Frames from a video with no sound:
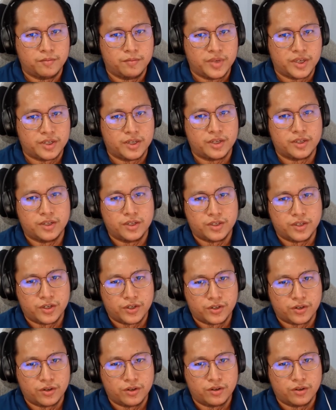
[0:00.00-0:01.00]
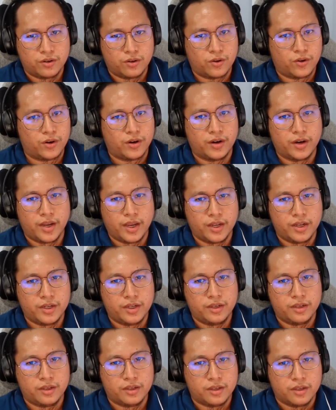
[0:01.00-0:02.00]
business decision or
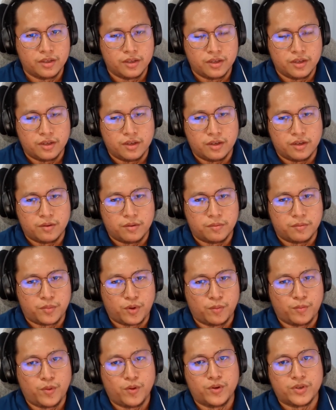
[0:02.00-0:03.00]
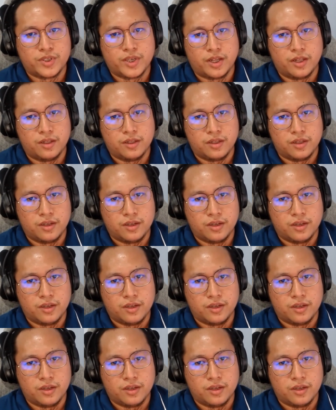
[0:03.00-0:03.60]
any proposal